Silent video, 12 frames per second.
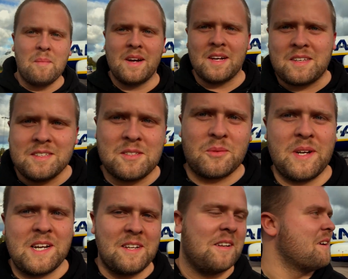Back in
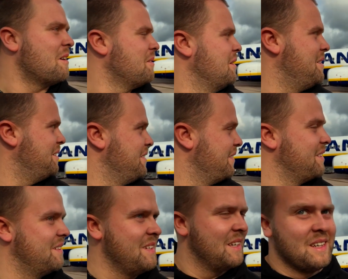Sweden now.
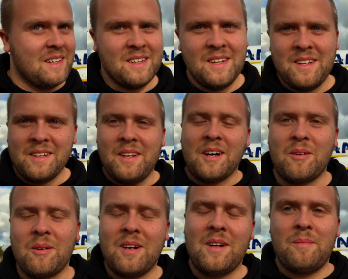
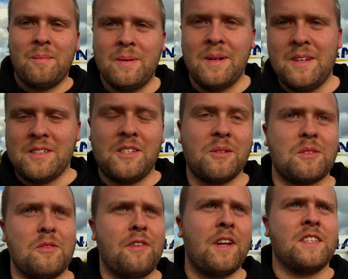Now
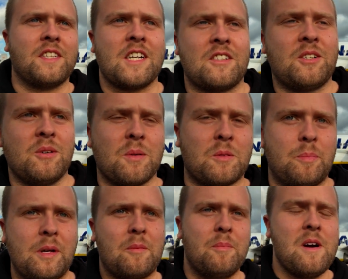Josephine is actually going to
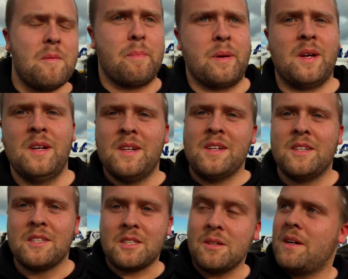pick me up.
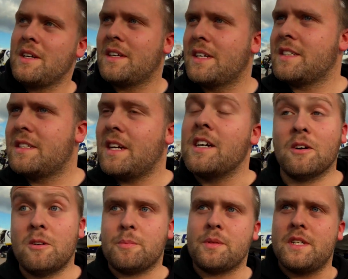So I
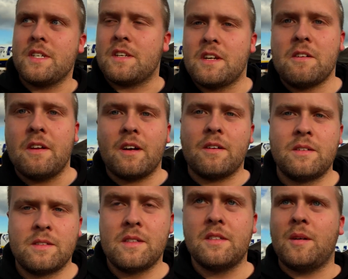hope she's here now,
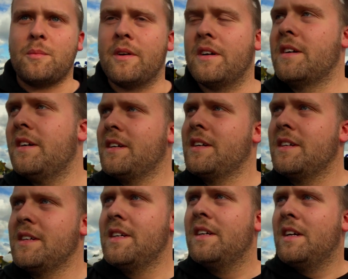somewhere.
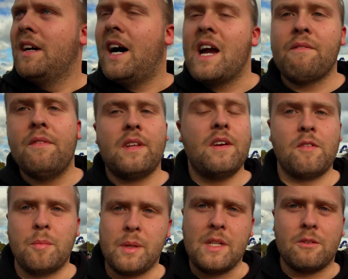I have
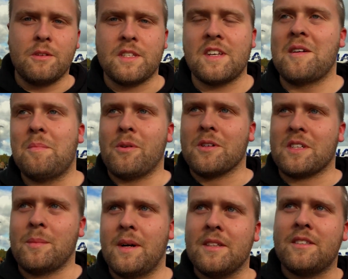never been to this airport
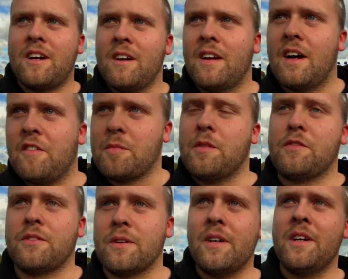in my entire life
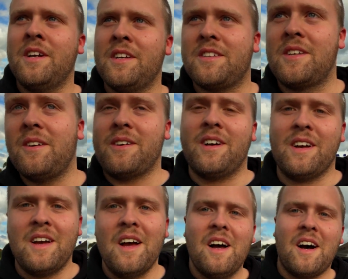before. So
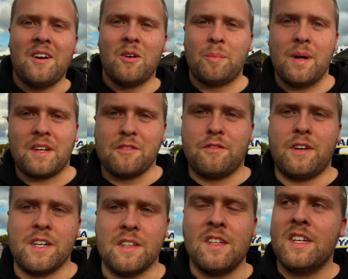I hope I can
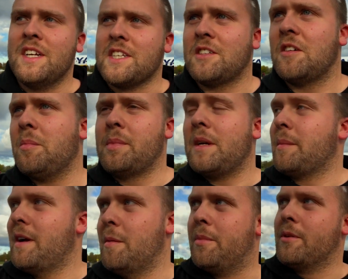find. It's not a
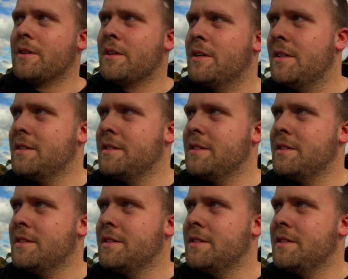big airport.